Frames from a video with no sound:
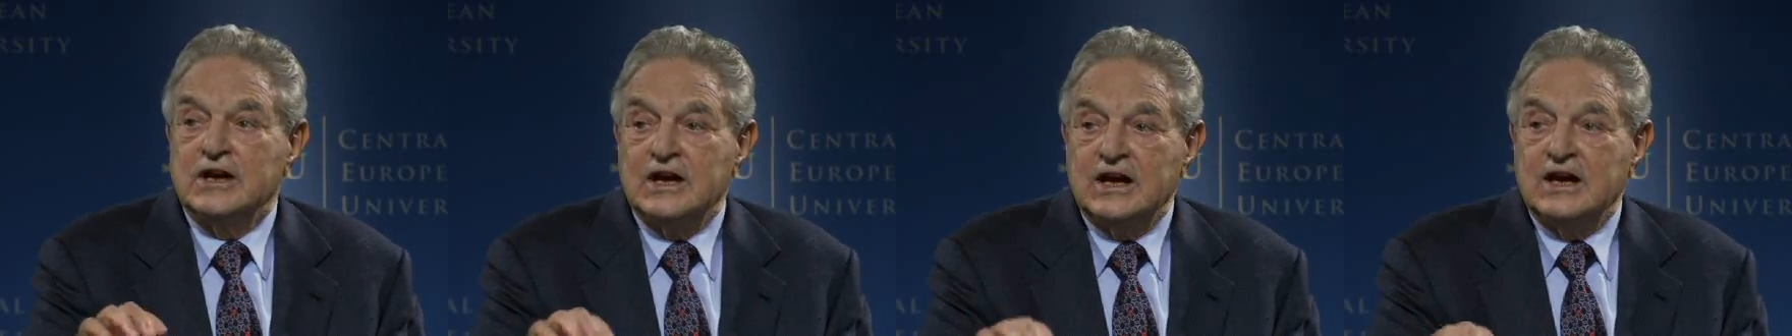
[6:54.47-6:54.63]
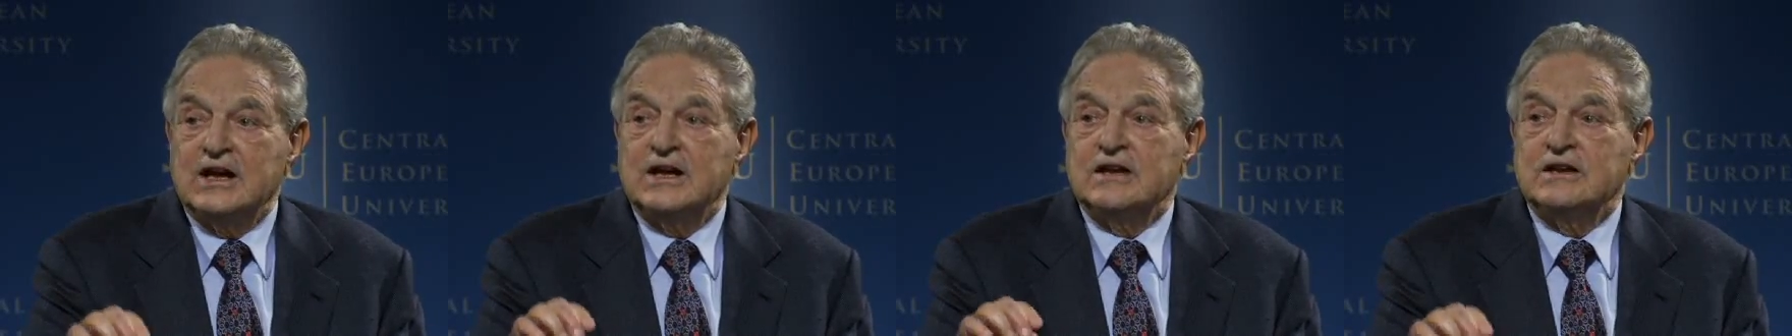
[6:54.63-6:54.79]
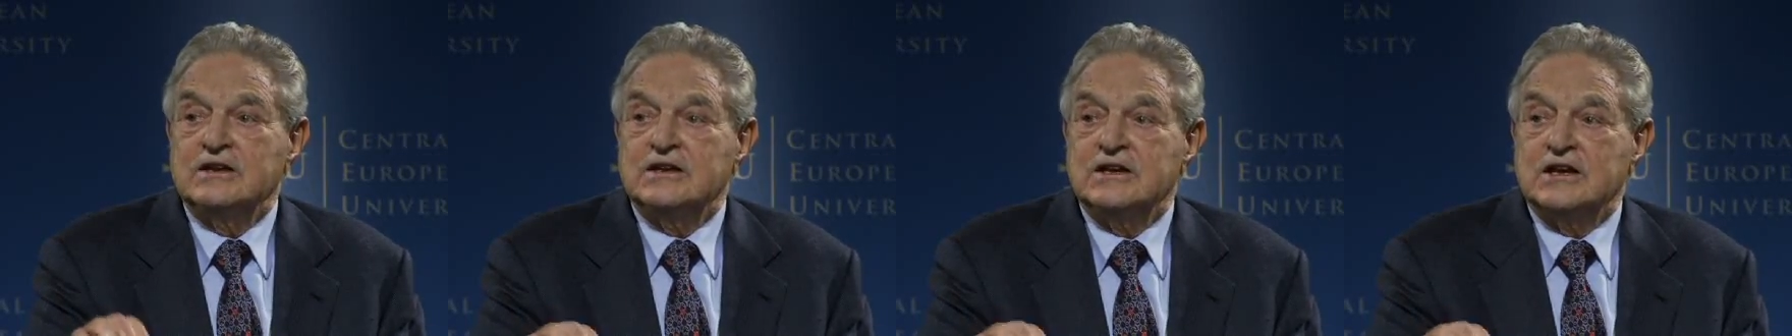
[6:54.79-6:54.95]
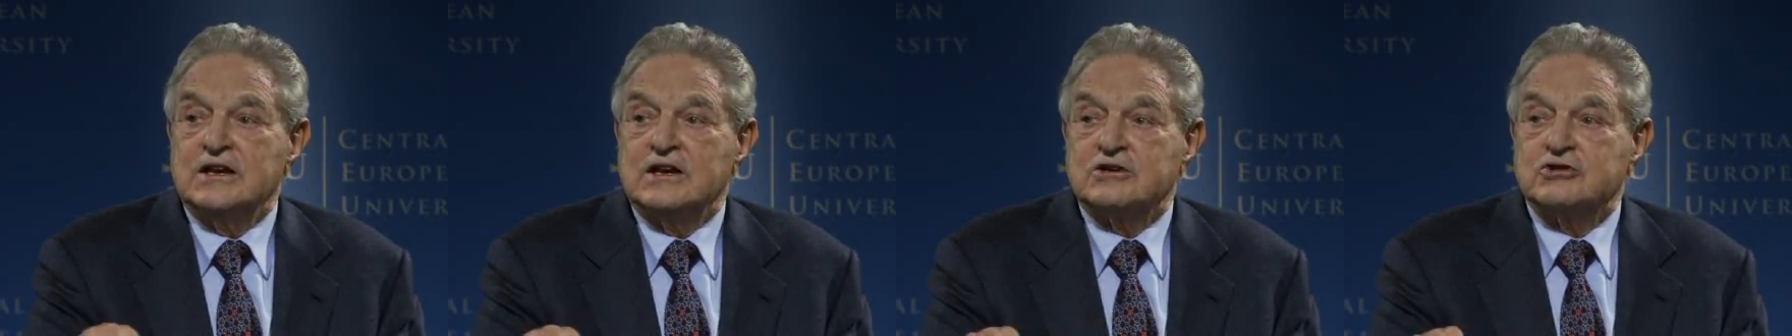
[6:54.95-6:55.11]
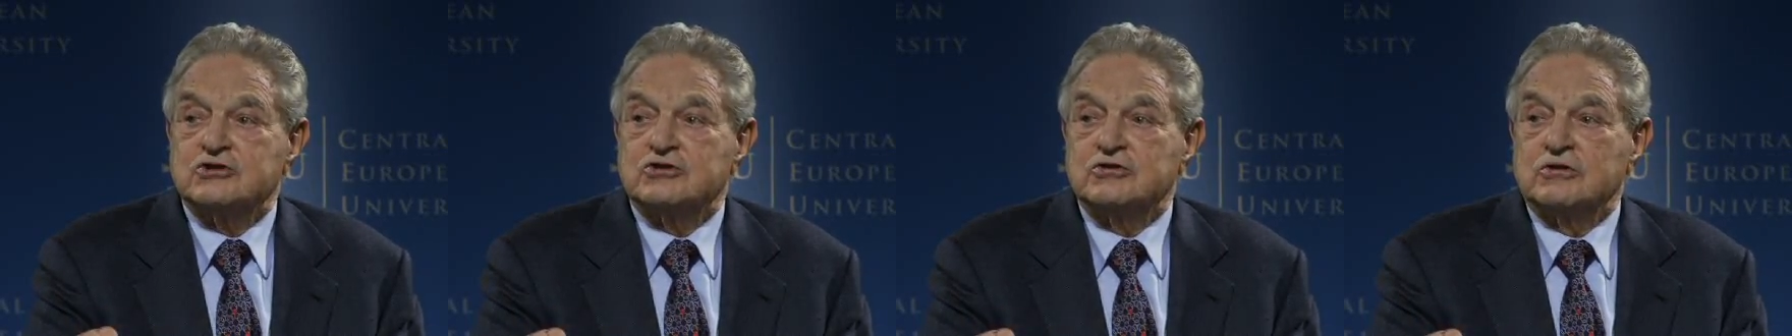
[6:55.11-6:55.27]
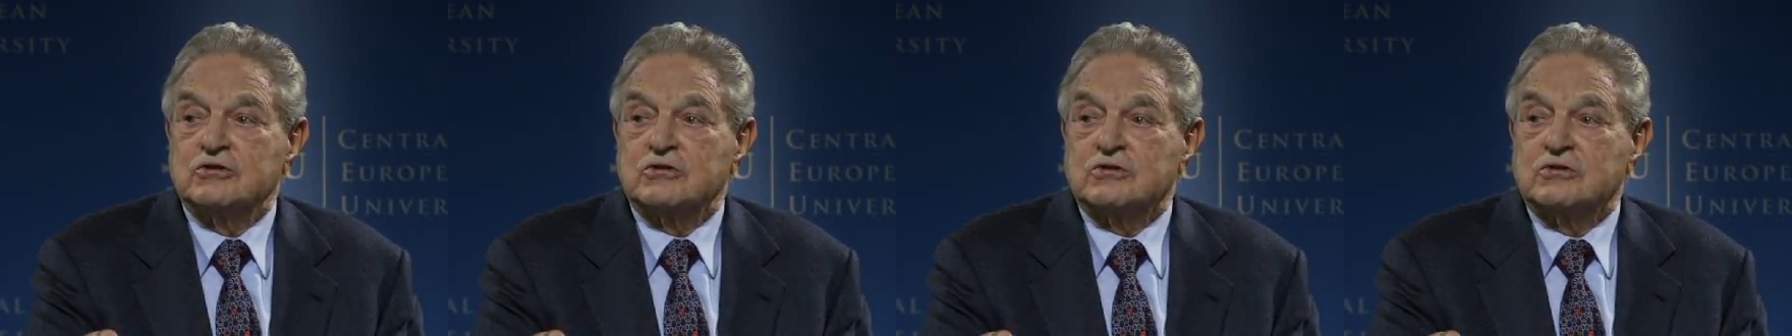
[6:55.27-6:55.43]
and the
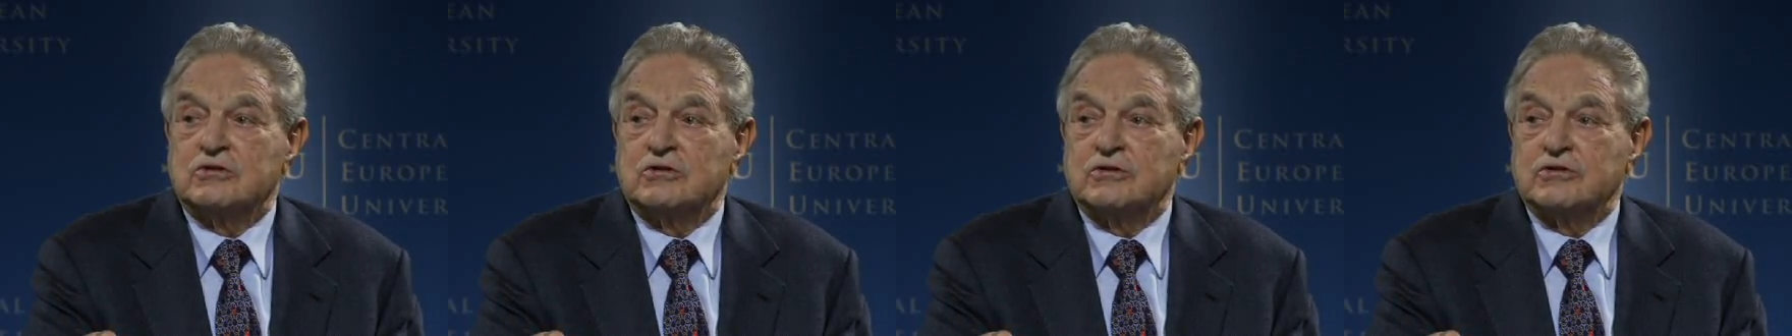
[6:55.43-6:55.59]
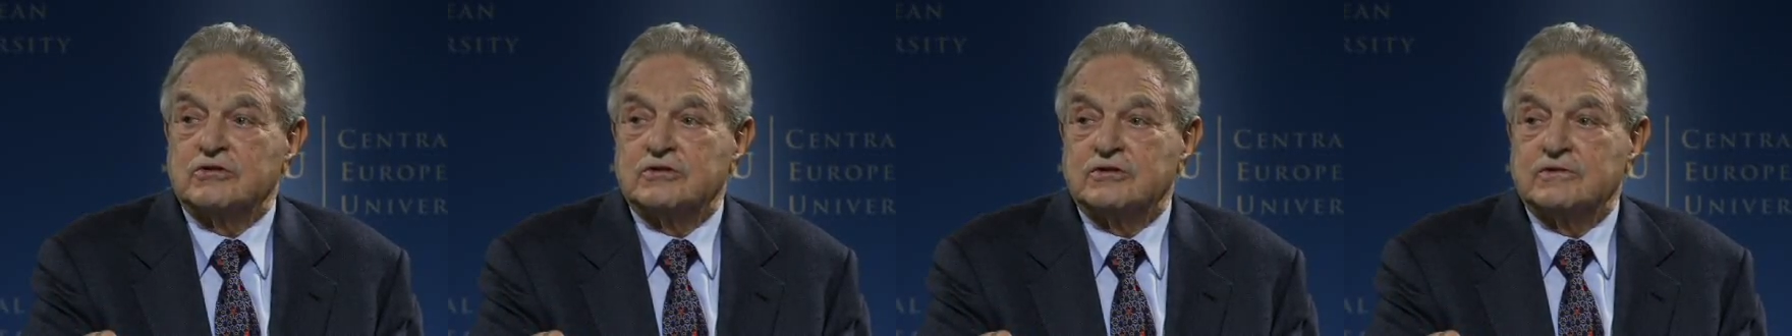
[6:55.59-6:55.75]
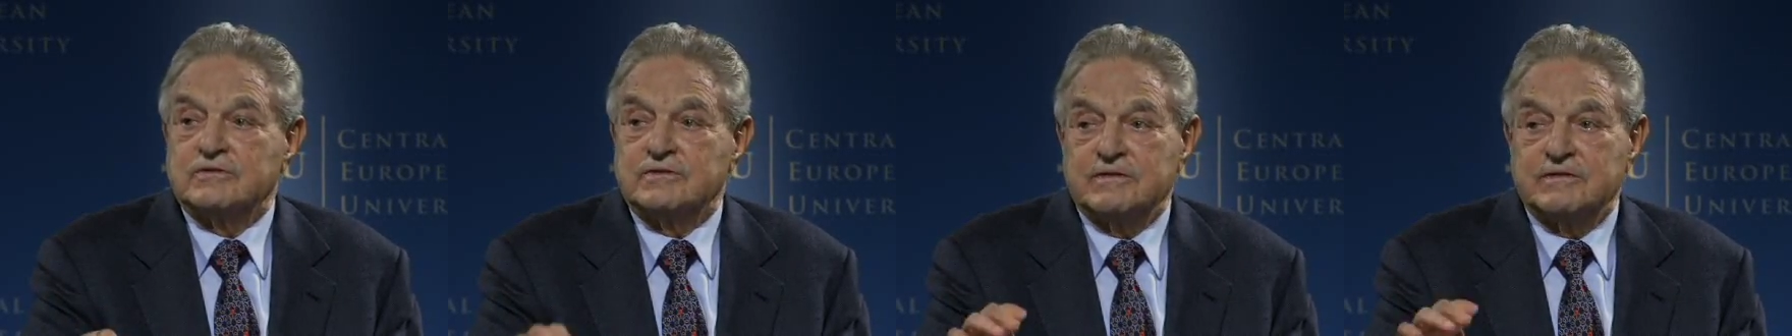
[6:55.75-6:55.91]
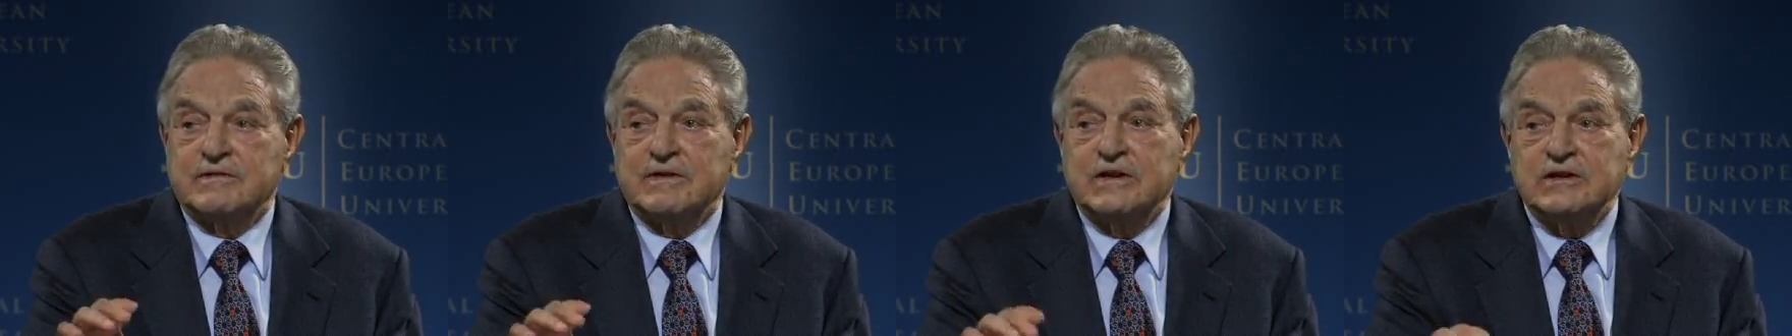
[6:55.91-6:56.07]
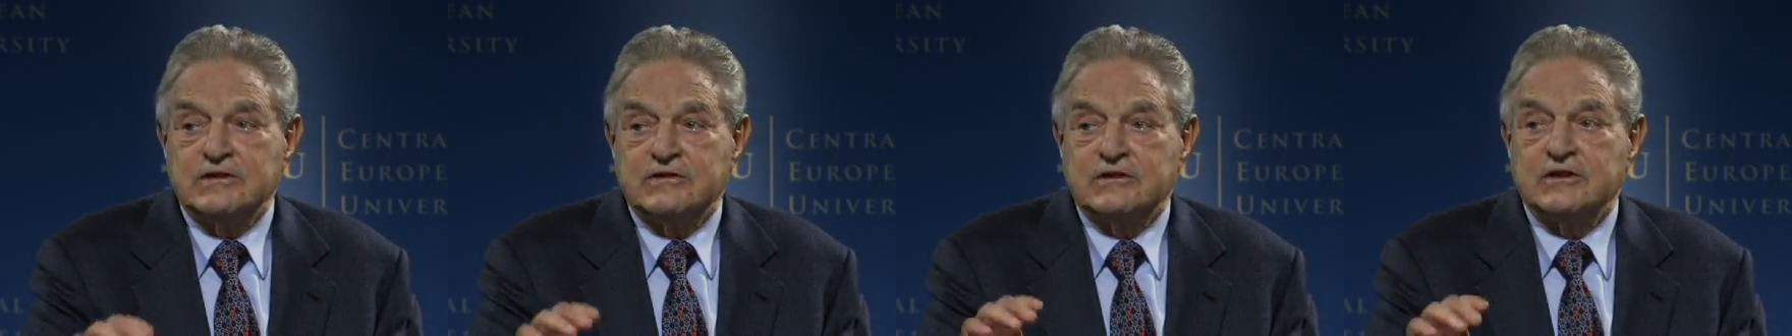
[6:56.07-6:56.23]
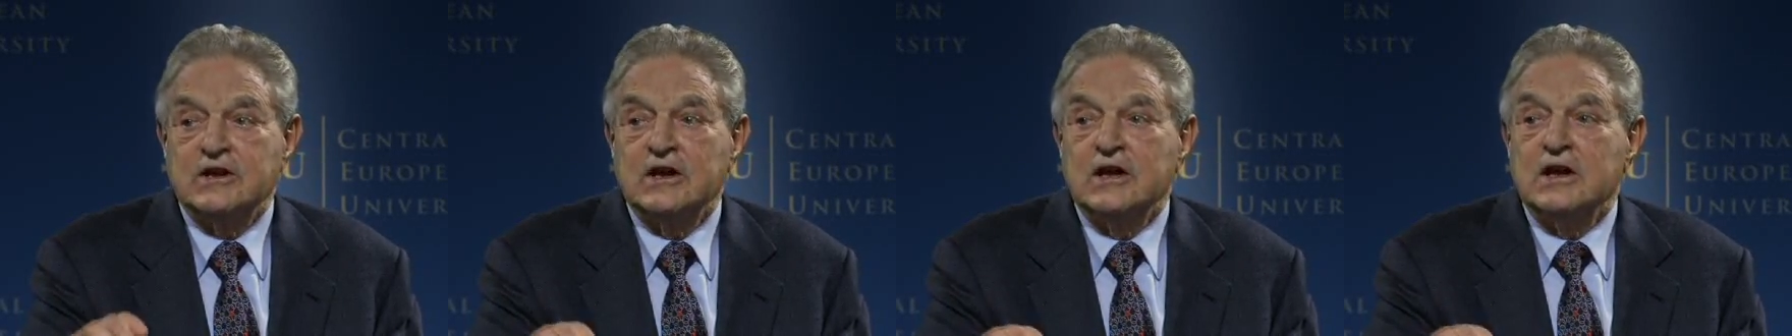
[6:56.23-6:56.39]
actual course of
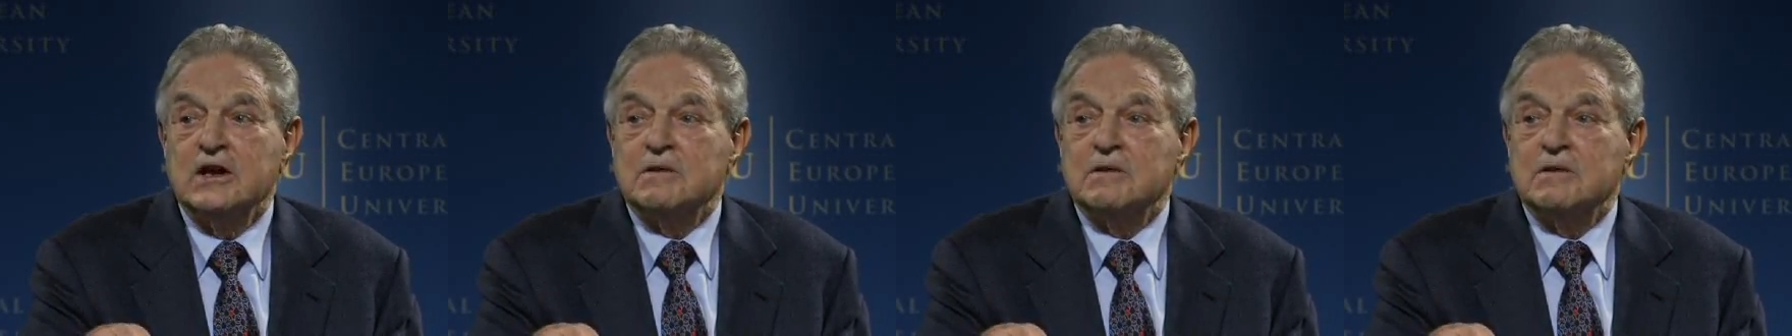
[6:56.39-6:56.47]
events,